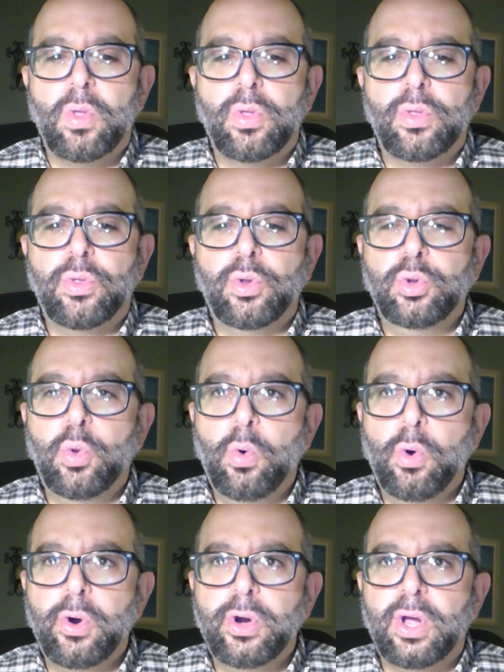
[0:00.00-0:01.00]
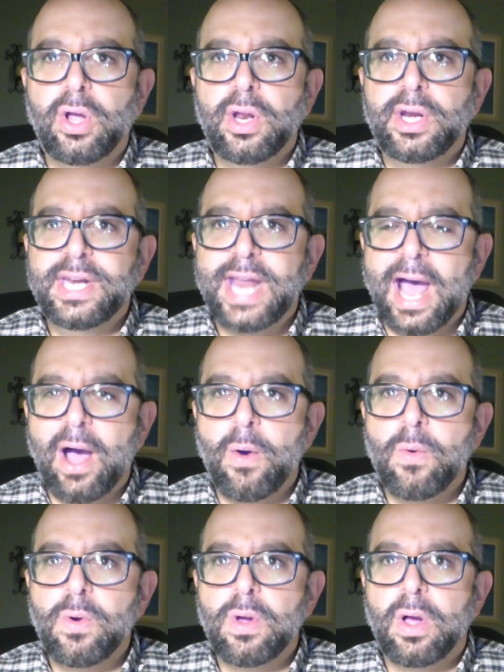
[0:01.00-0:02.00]
the Lord
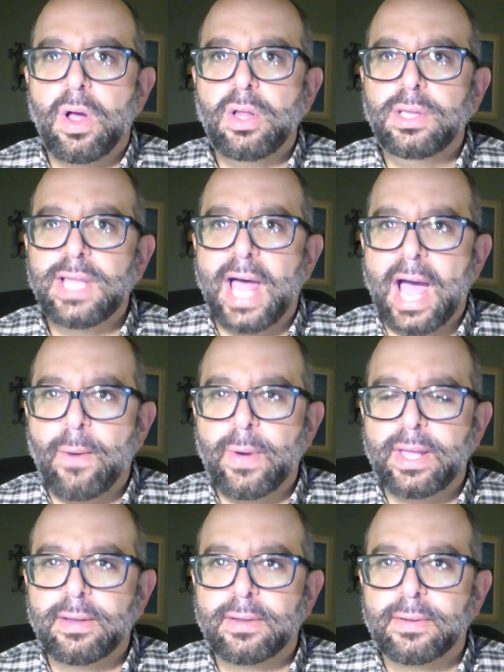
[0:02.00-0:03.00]
now allowing